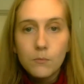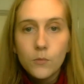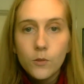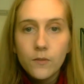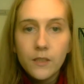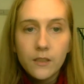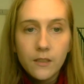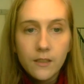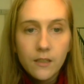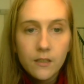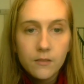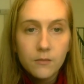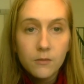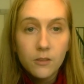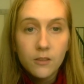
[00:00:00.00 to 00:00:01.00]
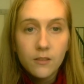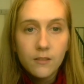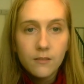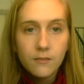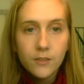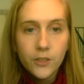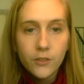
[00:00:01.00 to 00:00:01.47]
moving,
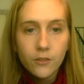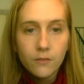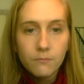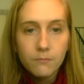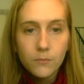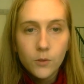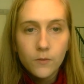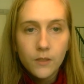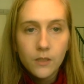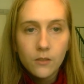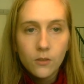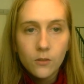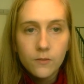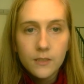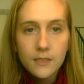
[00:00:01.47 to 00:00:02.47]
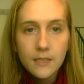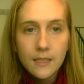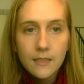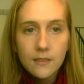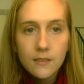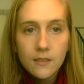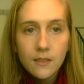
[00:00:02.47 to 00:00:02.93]
moving
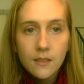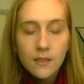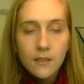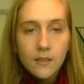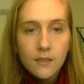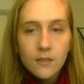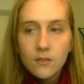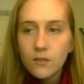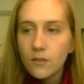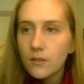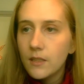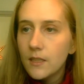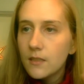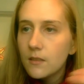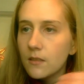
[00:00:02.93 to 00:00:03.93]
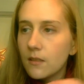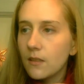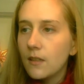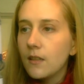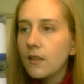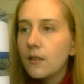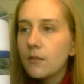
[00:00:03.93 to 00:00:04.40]
overseas. So that's
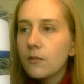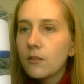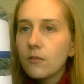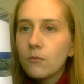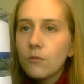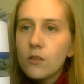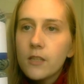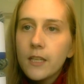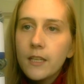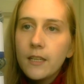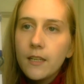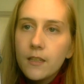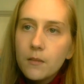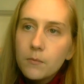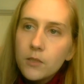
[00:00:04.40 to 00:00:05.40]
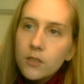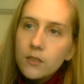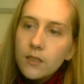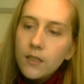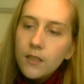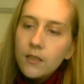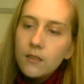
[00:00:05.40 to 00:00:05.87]
the Rocking Yak
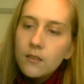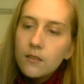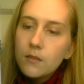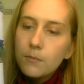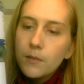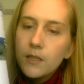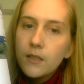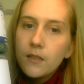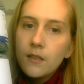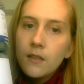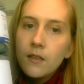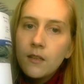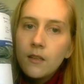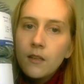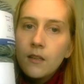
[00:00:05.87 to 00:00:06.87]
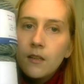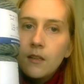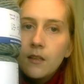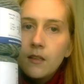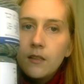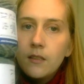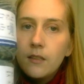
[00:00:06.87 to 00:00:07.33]
machine spun
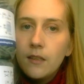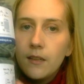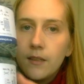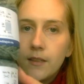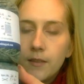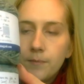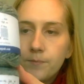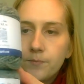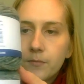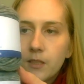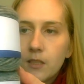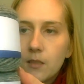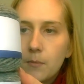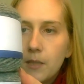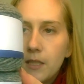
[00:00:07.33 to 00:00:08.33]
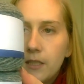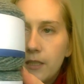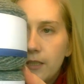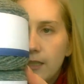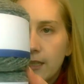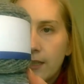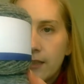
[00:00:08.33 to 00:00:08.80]
yarn, Tibetan
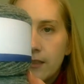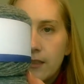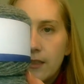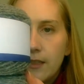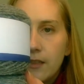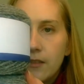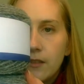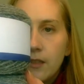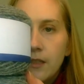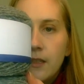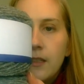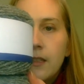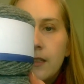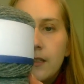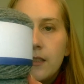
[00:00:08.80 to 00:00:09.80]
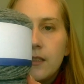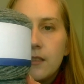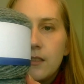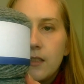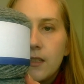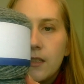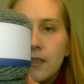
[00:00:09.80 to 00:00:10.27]
yak down.
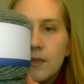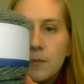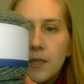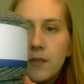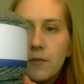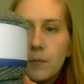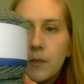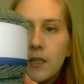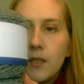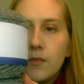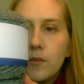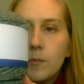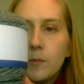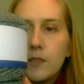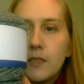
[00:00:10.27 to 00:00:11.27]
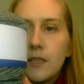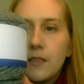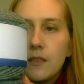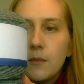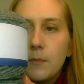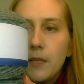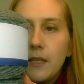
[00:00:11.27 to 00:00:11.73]
This yarn is made from
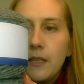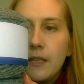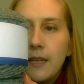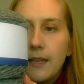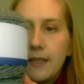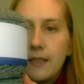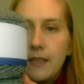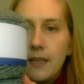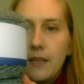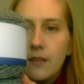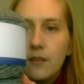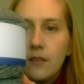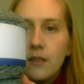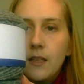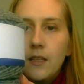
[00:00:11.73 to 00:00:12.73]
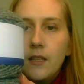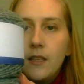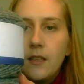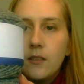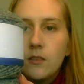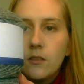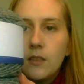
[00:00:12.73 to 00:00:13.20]
100% Tibetan yak down,
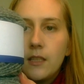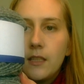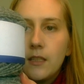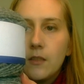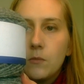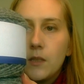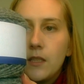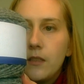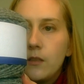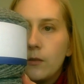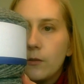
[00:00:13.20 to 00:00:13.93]
exotic yarn waiting